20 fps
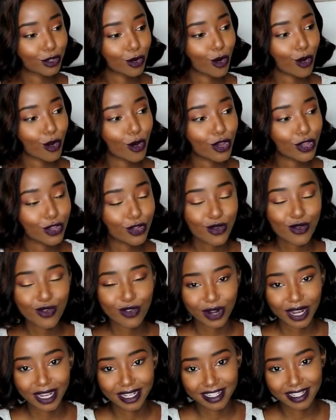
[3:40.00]
saw you
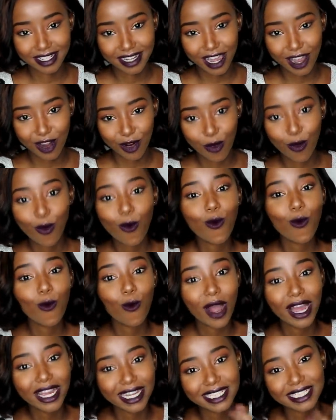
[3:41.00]
right now,
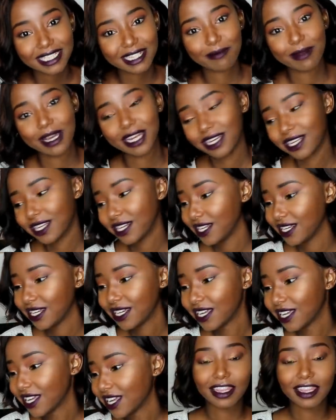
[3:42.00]
wangesema nini?